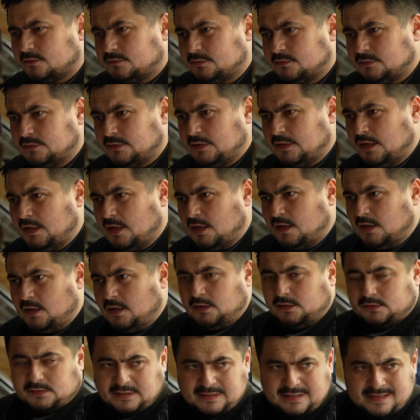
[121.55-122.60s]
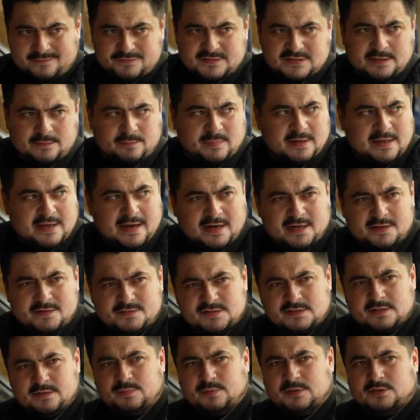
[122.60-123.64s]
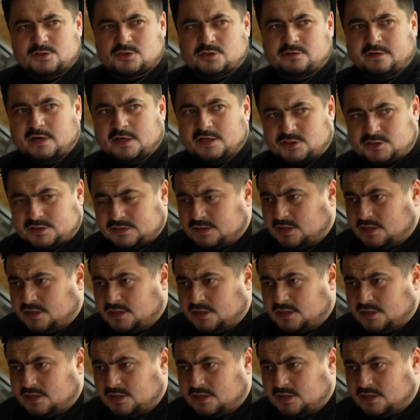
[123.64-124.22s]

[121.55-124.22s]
We had fear on the 24th of February.